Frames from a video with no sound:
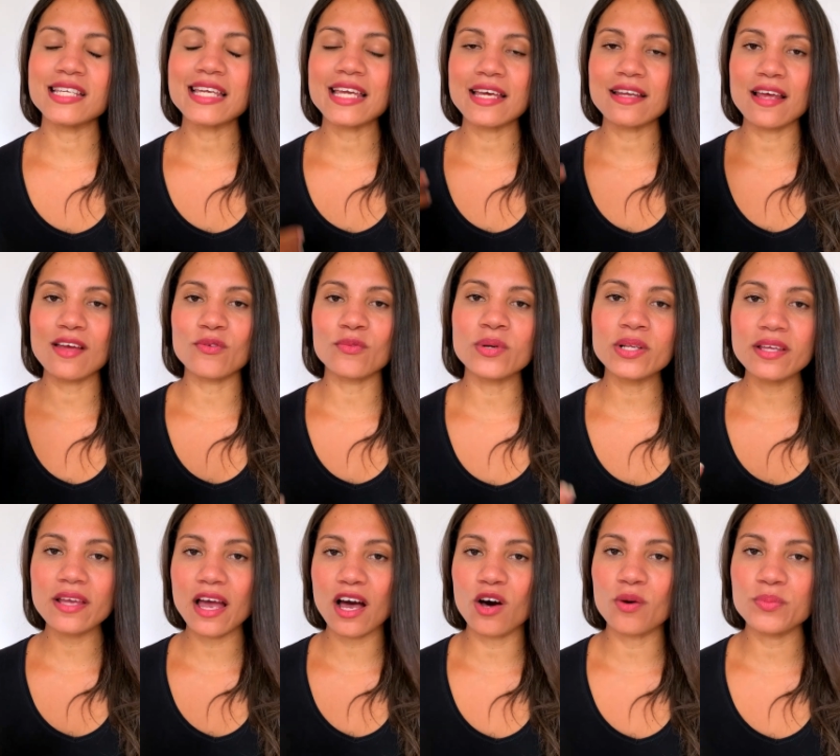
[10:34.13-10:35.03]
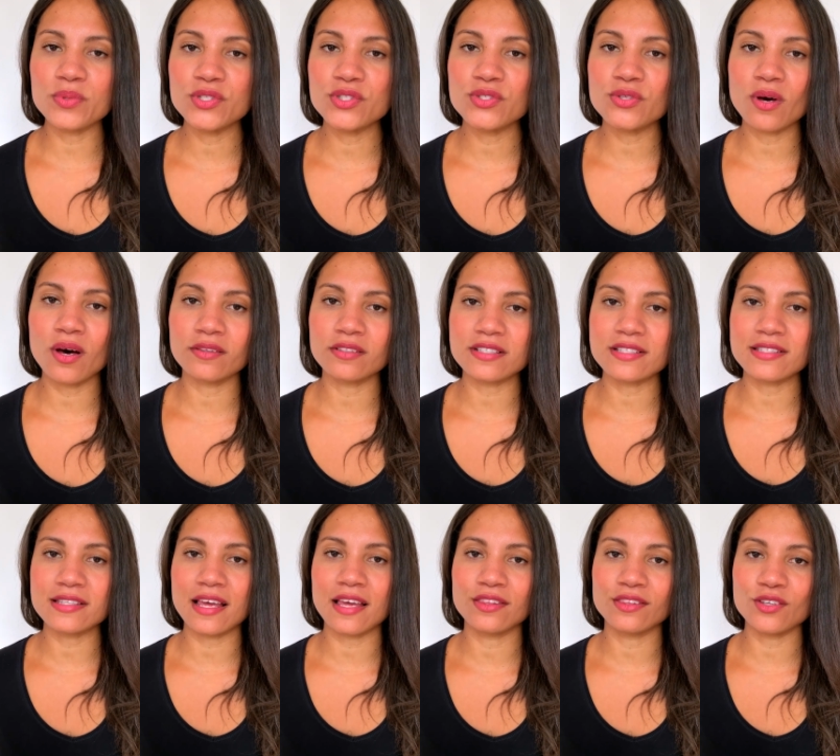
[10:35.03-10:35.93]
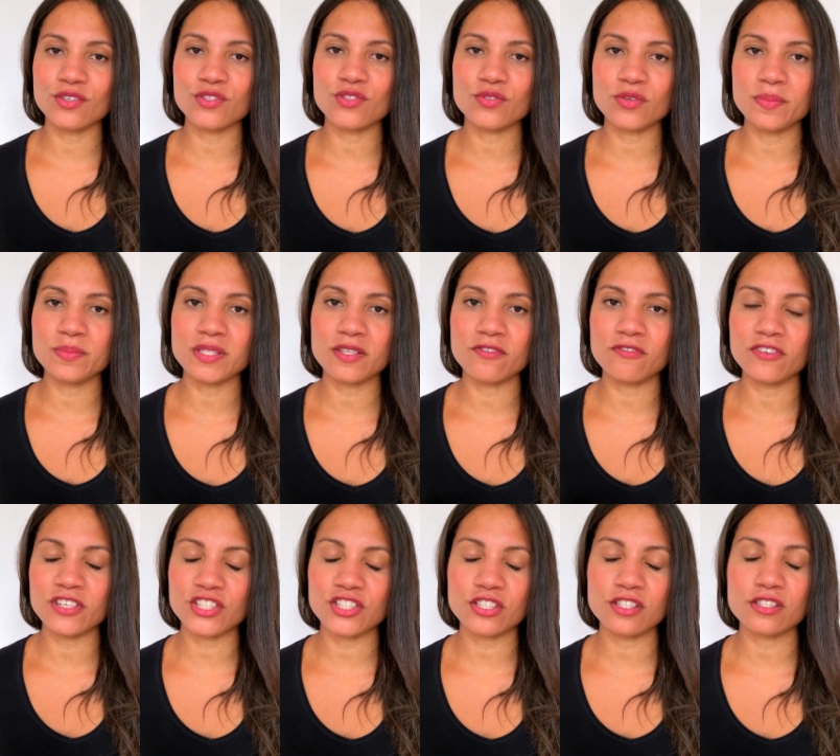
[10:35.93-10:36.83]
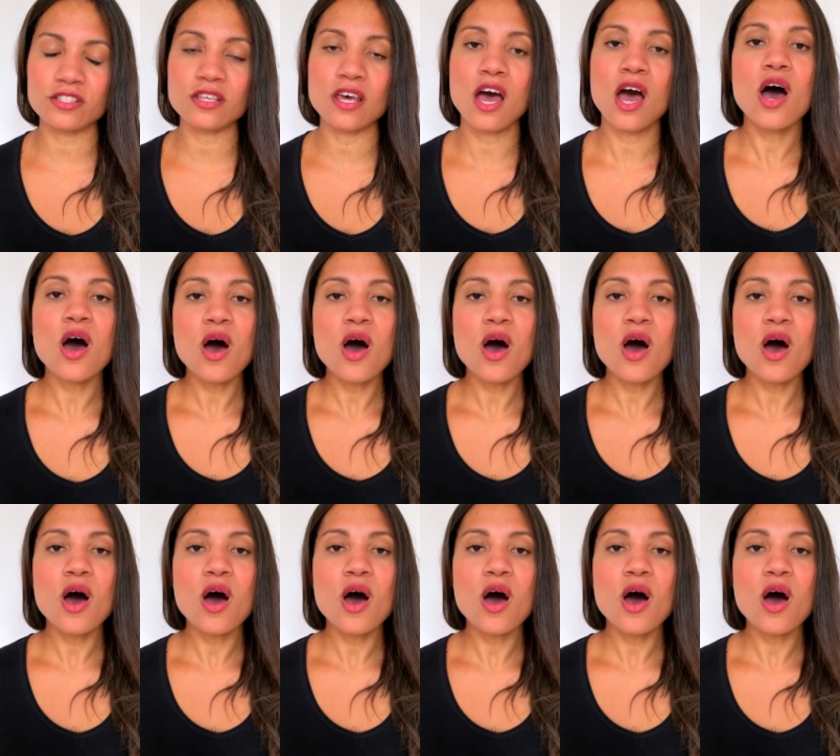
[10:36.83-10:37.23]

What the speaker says: He can really help you to understand those dreams and visions.